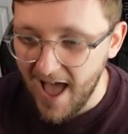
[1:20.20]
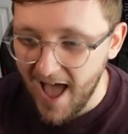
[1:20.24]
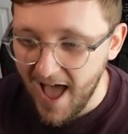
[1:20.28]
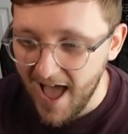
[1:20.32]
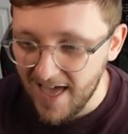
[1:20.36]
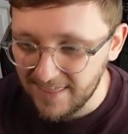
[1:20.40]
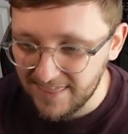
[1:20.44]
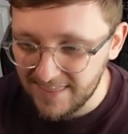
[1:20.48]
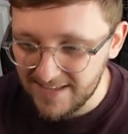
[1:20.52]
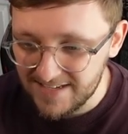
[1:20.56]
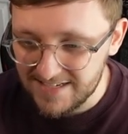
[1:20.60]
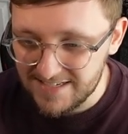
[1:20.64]

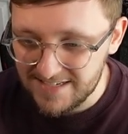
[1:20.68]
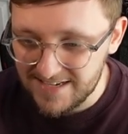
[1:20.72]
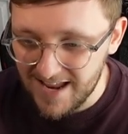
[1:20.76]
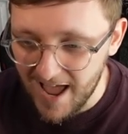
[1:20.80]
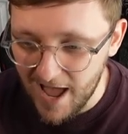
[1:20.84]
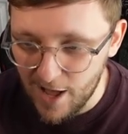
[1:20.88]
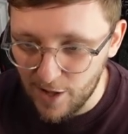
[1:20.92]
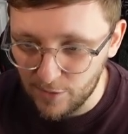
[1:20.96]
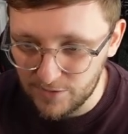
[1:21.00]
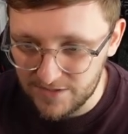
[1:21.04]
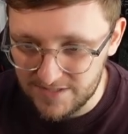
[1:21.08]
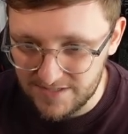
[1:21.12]
at this
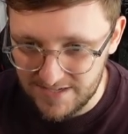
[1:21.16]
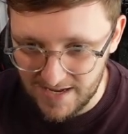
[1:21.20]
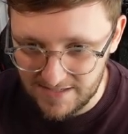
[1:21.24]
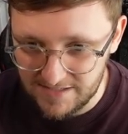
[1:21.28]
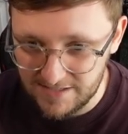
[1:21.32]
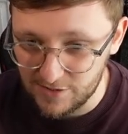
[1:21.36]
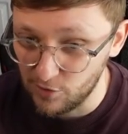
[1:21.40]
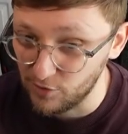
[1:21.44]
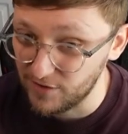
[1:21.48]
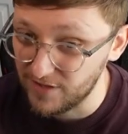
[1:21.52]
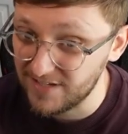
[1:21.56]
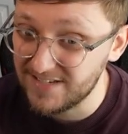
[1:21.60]
town
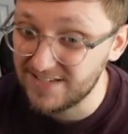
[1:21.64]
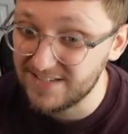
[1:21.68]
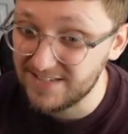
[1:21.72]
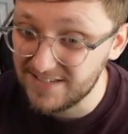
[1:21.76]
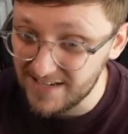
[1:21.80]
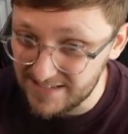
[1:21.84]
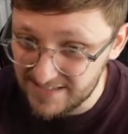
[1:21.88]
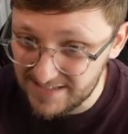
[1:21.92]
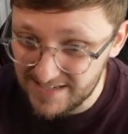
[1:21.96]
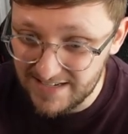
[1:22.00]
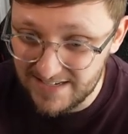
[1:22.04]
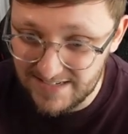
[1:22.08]
setting, or this
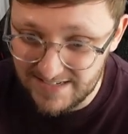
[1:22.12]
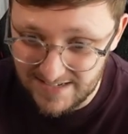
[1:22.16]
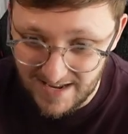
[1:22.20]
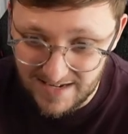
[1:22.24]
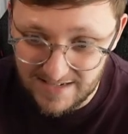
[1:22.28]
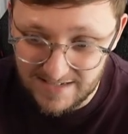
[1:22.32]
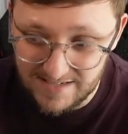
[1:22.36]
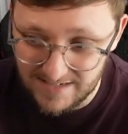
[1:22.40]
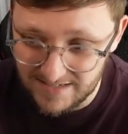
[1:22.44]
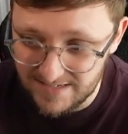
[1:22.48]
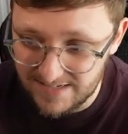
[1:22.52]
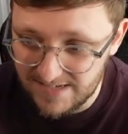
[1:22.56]
city
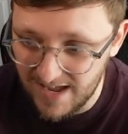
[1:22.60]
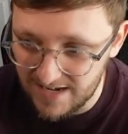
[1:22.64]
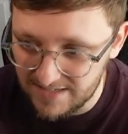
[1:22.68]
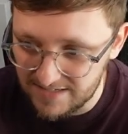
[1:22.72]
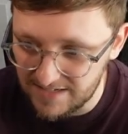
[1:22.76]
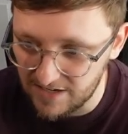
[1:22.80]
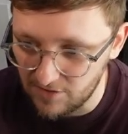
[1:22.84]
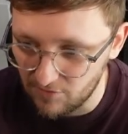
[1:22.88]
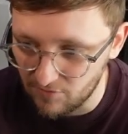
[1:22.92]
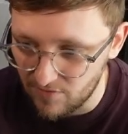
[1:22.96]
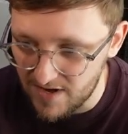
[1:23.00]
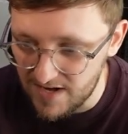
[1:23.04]
center
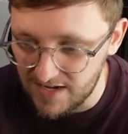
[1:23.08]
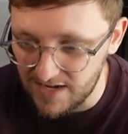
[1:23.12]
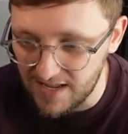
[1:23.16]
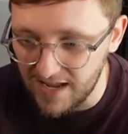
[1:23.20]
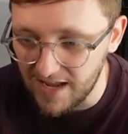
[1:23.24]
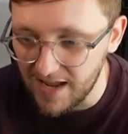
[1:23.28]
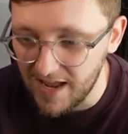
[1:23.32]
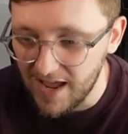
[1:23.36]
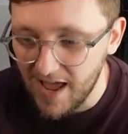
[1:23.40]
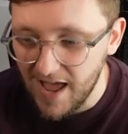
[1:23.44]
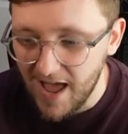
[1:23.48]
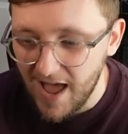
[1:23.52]
setting
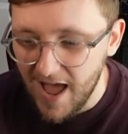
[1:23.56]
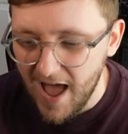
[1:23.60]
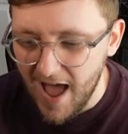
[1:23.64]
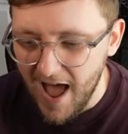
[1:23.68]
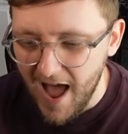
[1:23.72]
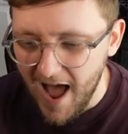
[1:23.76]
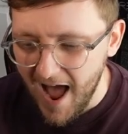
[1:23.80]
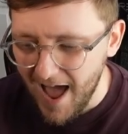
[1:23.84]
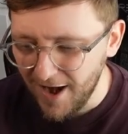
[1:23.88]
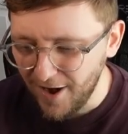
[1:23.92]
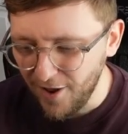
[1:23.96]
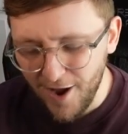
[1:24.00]
really,
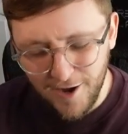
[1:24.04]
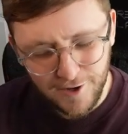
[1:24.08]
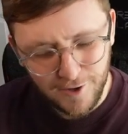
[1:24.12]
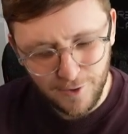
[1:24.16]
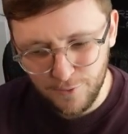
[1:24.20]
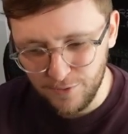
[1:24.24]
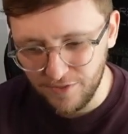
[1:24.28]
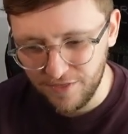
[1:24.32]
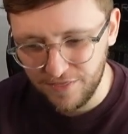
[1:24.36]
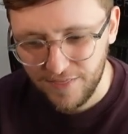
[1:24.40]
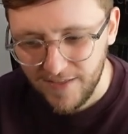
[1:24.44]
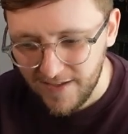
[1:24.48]
and I
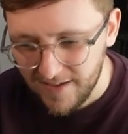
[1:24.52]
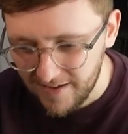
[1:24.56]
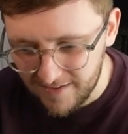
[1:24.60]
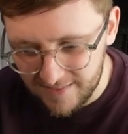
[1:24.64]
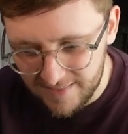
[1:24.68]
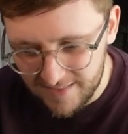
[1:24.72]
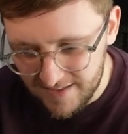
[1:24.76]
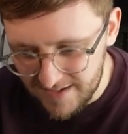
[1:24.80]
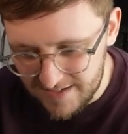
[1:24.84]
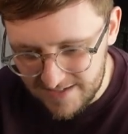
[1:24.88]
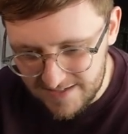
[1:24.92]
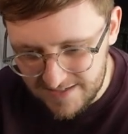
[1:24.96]
don't
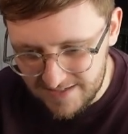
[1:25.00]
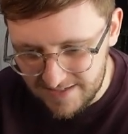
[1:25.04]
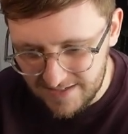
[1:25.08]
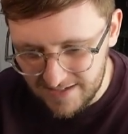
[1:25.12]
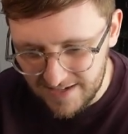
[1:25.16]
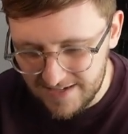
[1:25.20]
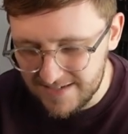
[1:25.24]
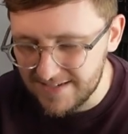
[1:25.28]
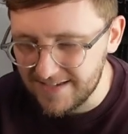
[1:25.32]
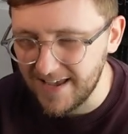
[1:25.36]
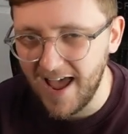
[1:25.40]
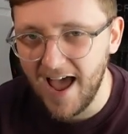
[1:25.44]
think this
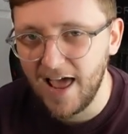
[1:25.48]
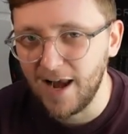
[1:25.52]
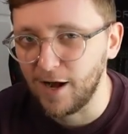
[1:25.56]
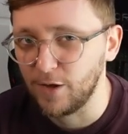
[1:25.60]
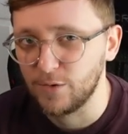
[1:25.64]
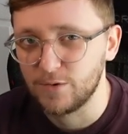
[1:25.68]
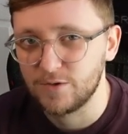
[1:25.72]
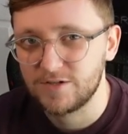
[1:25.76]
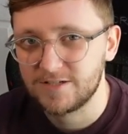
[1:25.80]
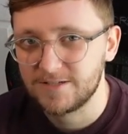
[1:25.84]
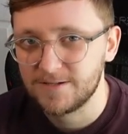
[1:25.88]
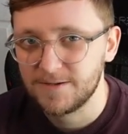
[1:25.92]
is
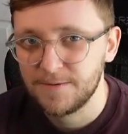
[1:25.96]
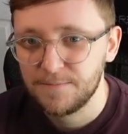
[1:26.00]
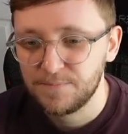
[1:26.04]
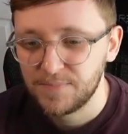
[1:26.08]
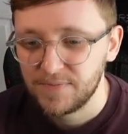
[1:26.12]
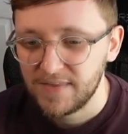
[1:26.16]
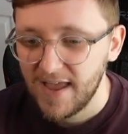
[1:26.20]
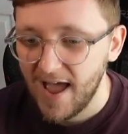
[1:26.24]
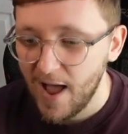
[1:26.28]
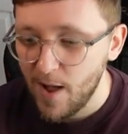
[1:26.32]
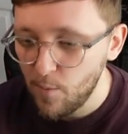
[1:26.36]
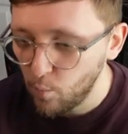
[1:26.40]
Kalos.
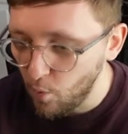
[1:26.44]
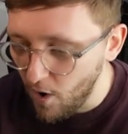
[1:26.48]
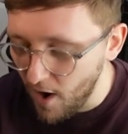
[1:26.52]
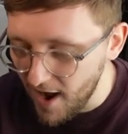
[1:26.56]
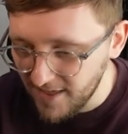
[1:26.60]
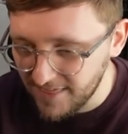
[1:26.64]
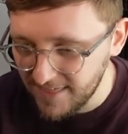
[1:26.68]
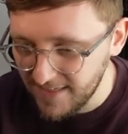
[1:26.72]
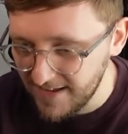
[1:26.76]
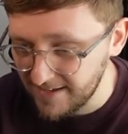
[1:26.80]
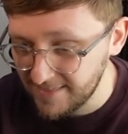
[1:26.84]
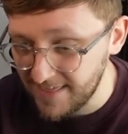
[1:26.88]
And what
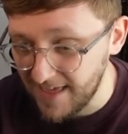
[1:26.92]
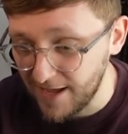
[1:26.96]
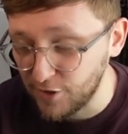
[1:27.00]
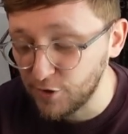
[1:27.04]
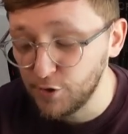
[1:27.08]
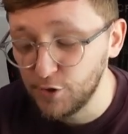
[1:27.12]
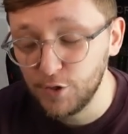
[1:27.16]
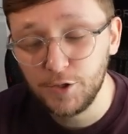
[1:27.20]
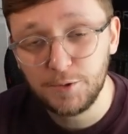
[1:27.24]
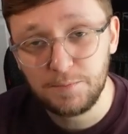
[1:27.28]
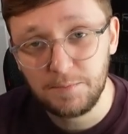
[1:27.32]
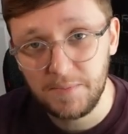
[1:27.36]
I think that
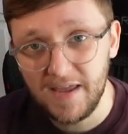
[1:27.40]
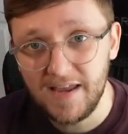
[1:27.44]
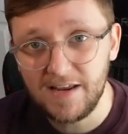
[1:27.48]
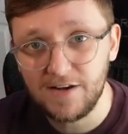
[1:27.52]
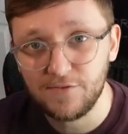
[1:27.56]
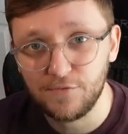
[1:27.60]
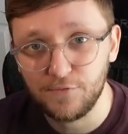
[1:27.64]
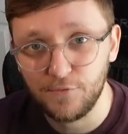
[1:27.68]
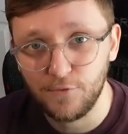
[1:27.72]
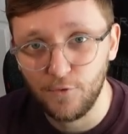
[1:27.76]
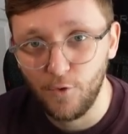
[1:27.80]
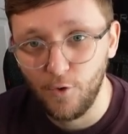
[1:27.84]
could
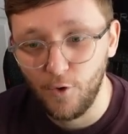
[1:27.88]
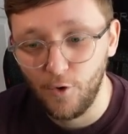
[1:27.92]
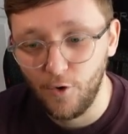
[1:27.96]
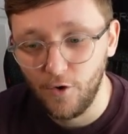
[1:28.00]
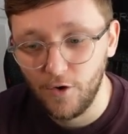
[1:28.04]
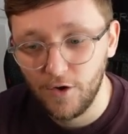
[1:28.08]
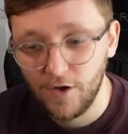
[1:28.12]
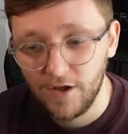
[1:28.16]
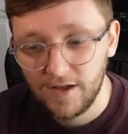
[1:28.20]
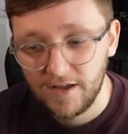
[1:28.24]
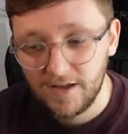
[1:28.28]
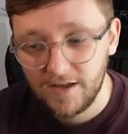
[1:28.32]
mean
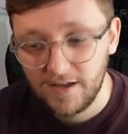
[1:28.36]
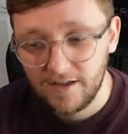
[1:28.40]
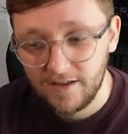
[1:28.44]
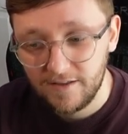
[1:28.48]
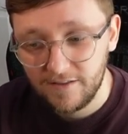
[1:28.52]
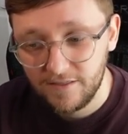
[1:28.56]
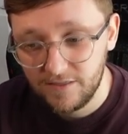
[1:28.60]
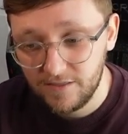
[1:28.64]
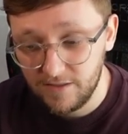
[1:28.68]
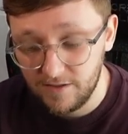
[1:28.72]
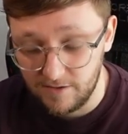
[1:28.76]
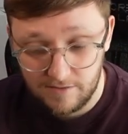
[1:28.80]
for
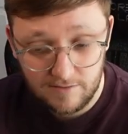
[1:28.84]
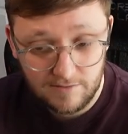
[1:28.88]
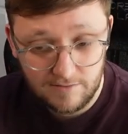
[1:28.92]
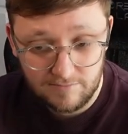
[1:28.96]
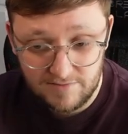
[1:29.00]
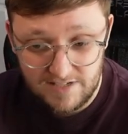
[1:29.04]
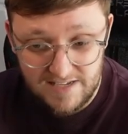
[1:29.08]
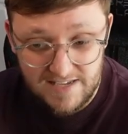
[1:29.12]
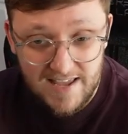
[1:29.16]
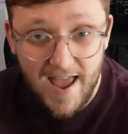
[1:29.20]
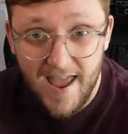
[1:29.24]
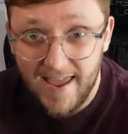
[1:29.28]
the
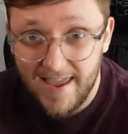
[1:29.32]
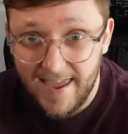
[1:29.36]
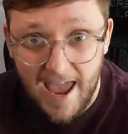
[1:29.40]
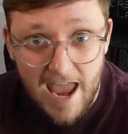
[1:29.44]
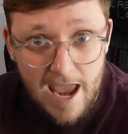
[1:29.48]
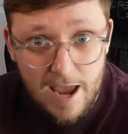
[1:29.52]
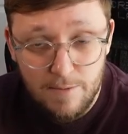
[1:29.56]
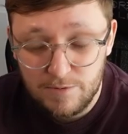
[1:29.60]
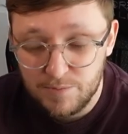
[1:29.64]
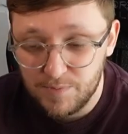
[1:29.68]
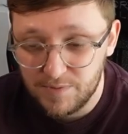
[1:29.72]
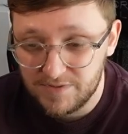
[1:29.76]
ZA
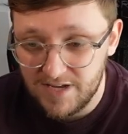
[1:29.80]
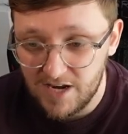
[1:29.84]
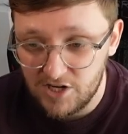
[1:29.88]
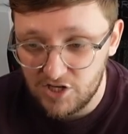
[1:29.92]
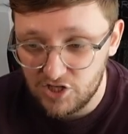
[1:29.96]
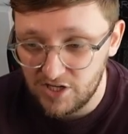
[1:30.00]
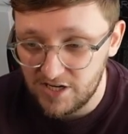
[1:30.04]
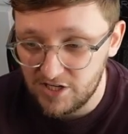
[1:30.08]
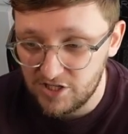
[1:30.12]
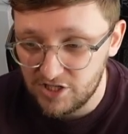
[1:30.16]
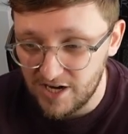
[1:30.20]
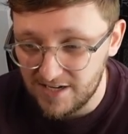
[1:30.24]
games,
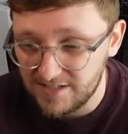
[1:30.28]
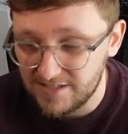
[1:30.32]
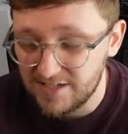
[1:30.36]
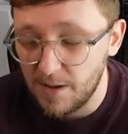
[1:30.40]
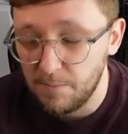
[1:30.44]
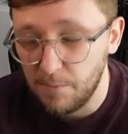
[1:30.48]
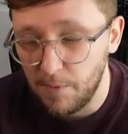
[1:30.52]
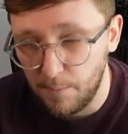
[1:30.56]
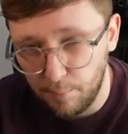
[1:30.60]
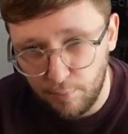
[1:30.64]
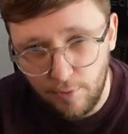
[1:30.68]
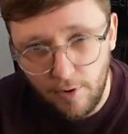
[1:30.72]
potentially Gen
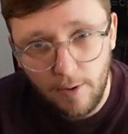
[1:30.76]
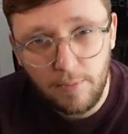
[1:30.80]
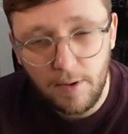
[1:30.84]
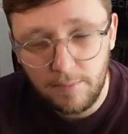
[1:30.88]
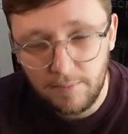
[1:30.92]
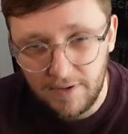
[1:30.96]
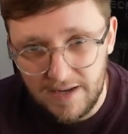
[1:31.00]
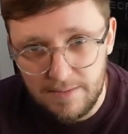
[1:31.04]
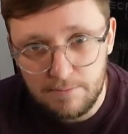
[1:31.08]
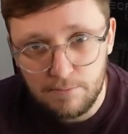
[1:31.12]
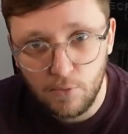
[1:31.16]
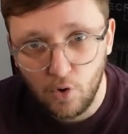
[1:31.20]
10, but
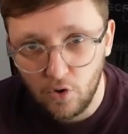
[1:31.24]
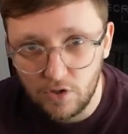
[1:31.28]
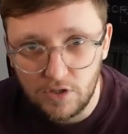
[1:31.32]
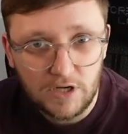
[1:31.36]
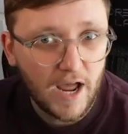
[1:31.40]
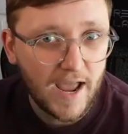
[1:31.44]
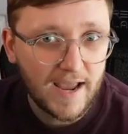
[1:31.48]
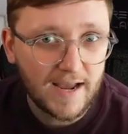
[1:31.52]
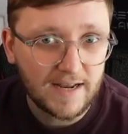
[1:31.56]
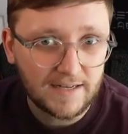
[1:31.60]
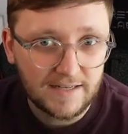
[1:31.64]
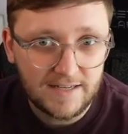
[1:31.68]
probably more
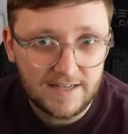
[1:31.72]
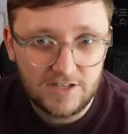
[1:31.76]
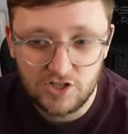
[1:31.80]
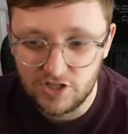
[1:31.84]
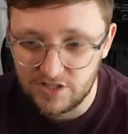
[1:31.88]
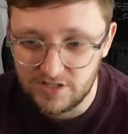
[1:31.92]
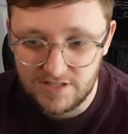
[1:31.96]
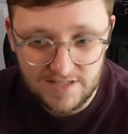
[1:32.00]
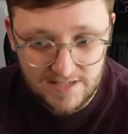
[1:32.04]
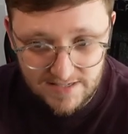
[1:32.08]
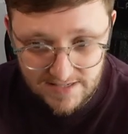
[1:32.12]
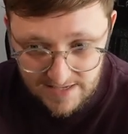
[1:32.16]
likely
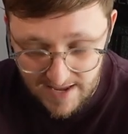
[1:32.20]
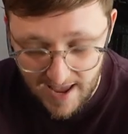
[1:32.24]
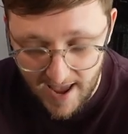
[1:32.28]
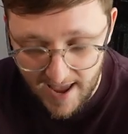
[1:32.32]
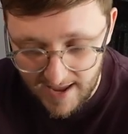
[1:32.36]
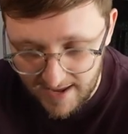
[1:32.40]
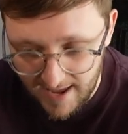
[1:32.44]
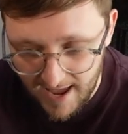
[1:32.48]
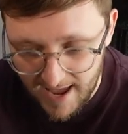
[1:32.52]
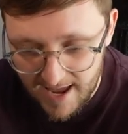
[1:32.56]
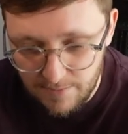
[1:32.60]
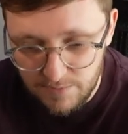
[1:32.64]
just the
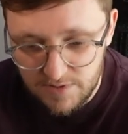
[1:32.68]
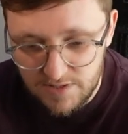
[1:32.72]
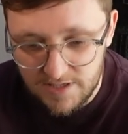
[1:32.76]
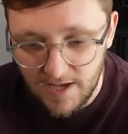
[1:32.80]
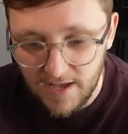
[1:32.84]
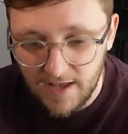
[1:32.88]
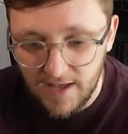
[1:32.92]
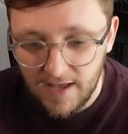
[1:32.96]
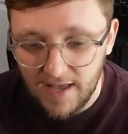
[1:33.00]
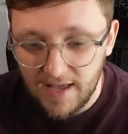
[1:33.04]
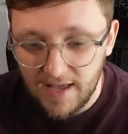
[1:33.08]
ZA games,